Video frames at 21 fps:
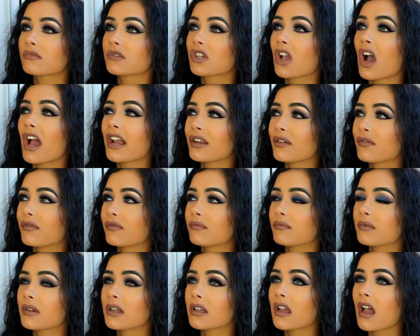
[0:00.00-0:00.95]
kind of,
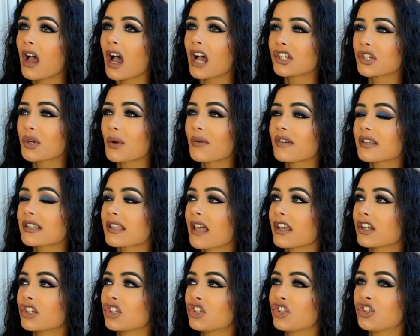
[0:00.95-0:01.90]
I don't know if it's
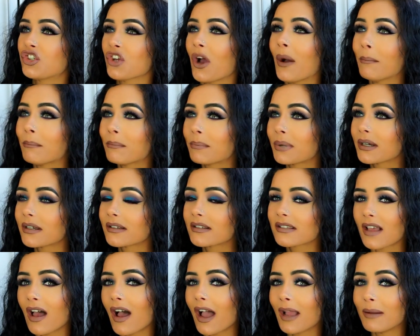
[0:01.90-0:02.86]
like jump
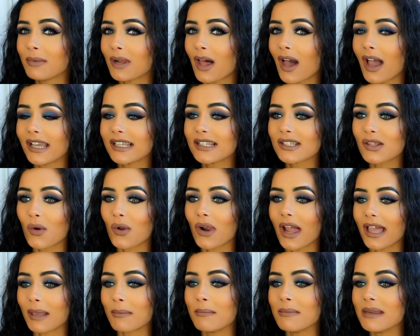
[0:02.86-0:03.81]
timelines or
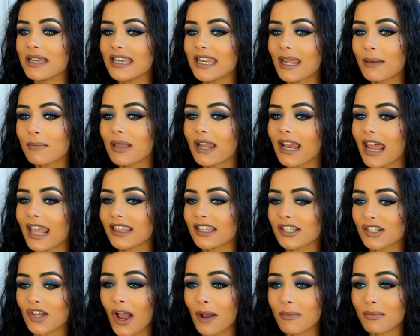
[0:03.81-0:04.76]
like manipulate
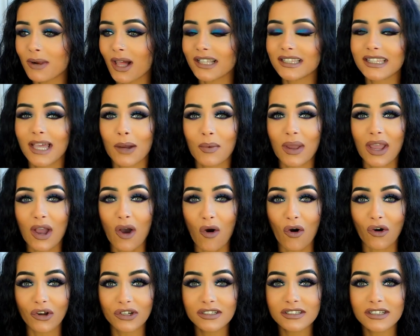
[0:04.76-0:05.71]
the timeline that we're
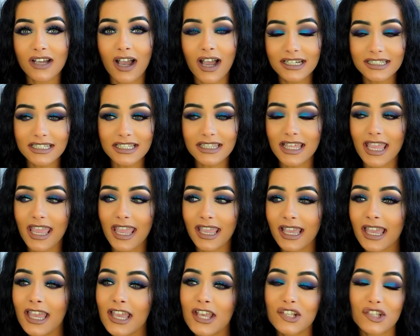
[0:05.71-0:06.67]
on kind of
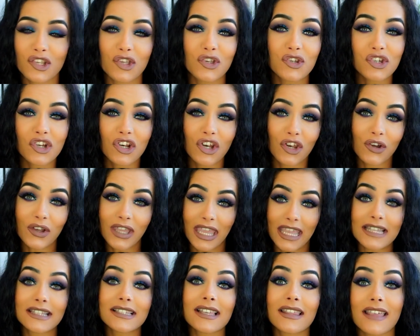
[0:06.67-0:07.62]
thing. So you should look
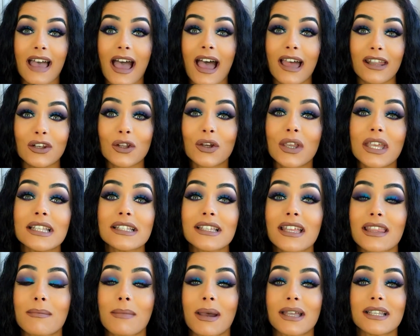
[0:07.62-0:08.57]
into that and look
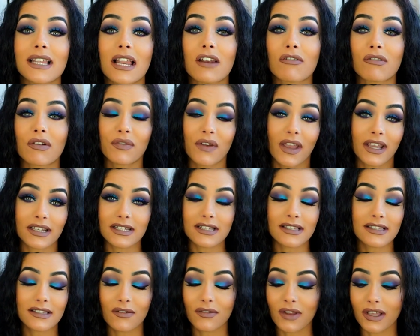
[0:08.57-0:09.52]
into the Mandela effect
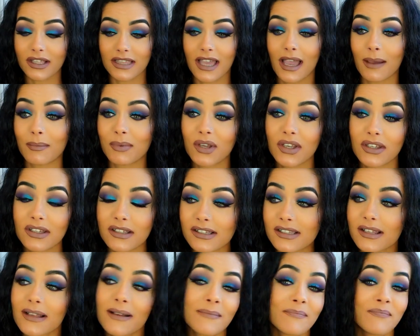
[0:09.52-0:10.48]
and stuff like that
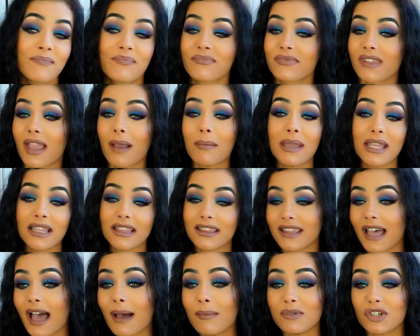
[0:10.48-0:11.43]
because I mean,
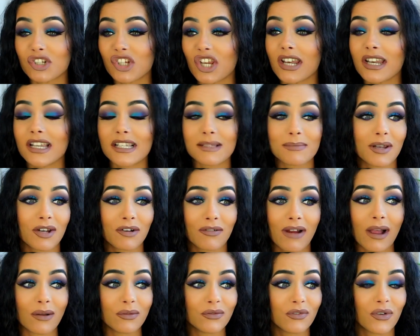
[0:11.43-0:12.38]
that machine has been
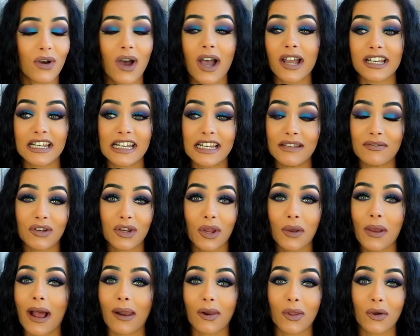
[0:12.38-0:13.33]
around for I don't even
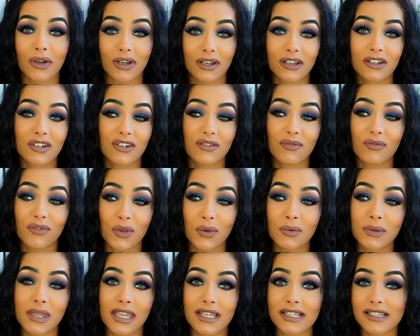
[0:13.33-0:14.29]
know how long, a good
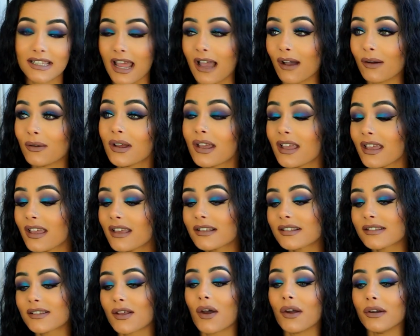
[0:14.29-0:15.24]
few years now.
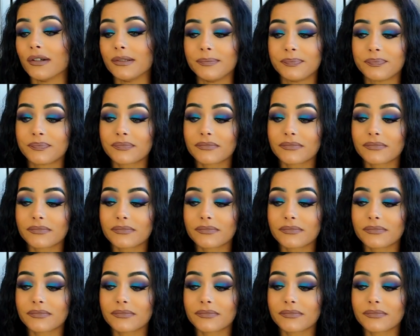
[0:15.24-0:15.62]
So